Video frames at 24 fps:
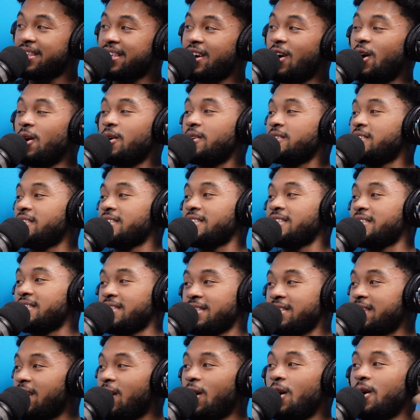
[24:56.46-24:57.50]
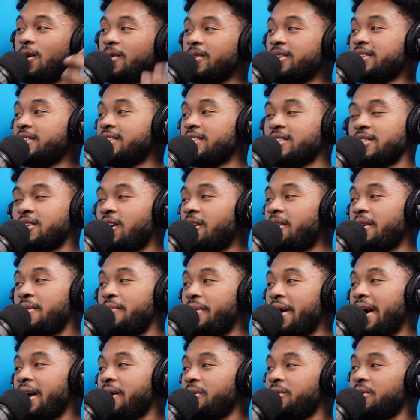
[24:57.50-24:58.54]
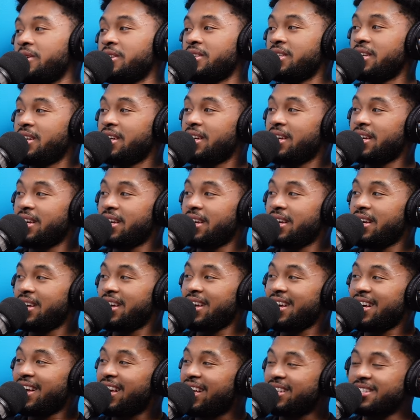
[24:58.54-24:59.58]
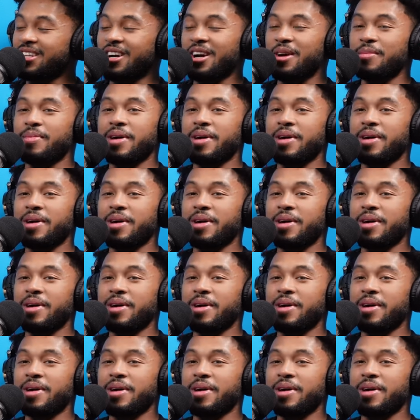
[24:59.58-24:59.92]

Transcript: Oh, it's just. Oh, he's just already backwards. Kind of. It's already